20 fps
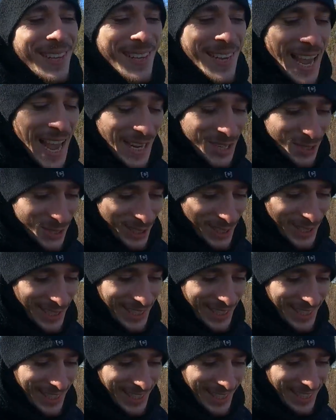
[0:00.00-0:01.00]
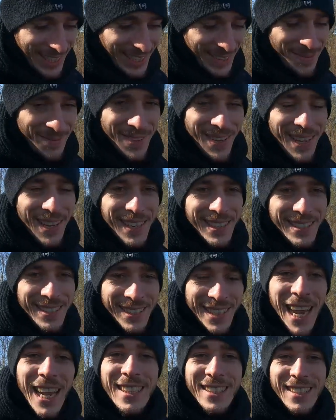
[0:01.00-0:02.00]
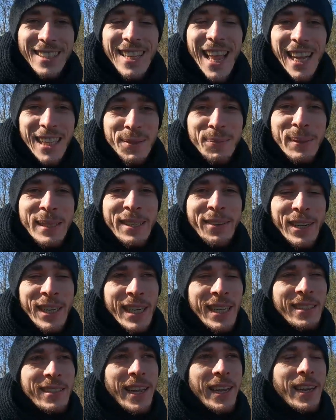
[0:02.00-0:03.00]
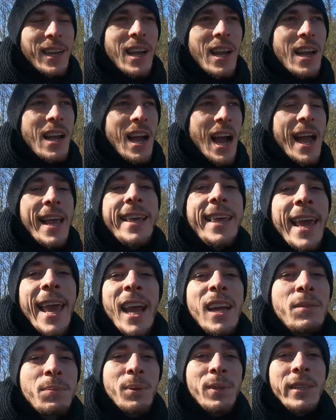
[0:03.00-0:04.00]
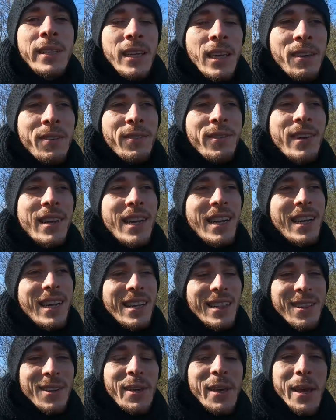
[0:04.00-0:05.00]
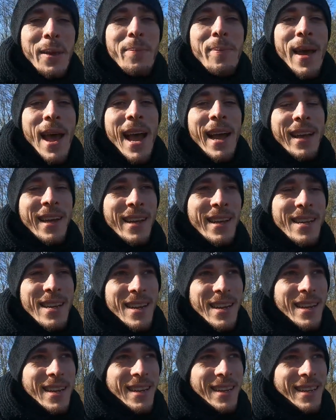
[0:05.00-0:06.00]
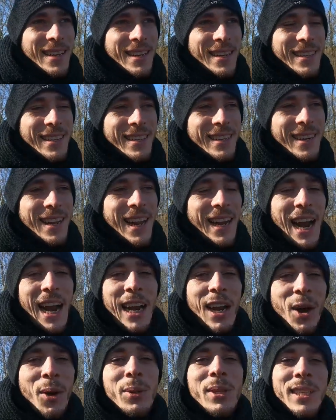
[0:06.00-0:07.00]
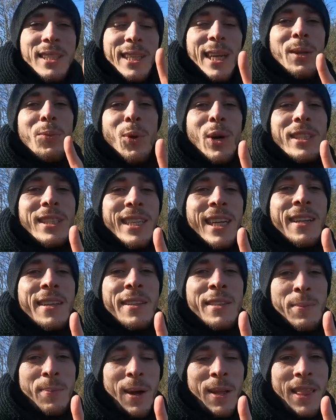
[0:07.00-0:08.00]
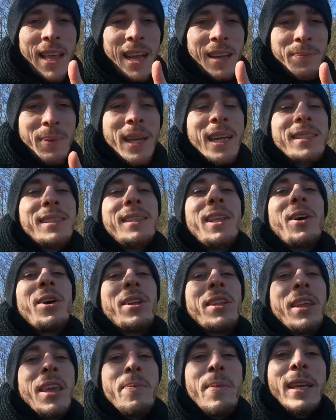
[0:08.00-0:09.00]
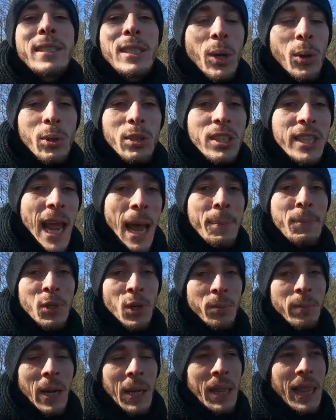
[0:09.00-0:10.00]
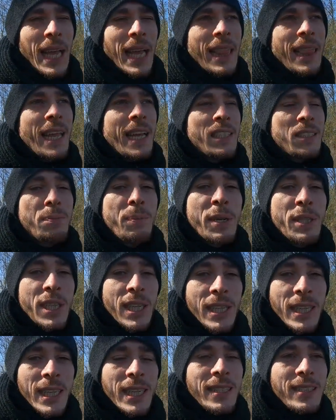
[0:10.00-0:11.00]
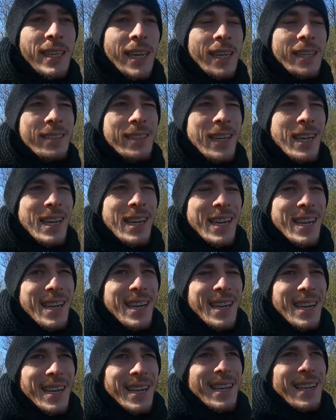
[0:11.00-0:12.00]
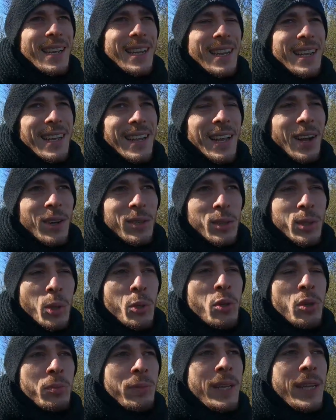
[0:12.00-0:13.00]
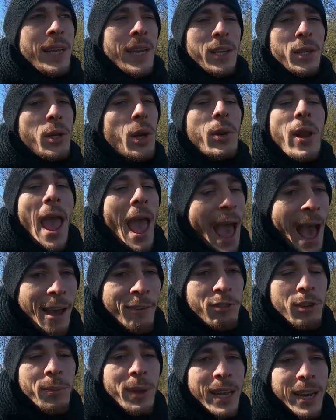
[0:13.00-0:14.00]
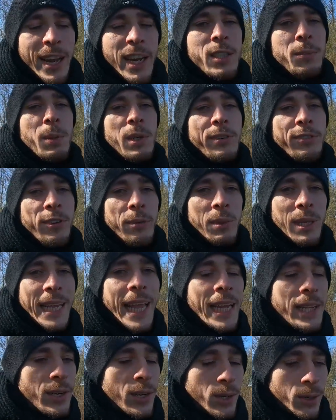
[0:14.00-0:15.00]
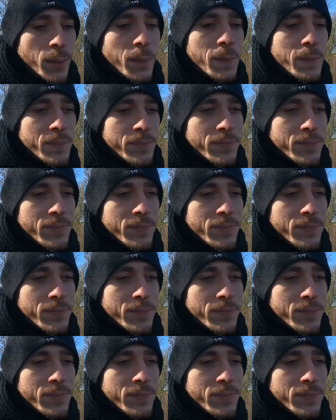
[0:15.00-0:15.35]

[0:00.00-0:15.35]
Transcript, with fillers: he actually uh, says that specifically. He's like, I can't believe, looking back, that I only said one sentence about that because the, he makes a whole chapter about that. That especially these days, on social media, you don't have to be an expert from the get-go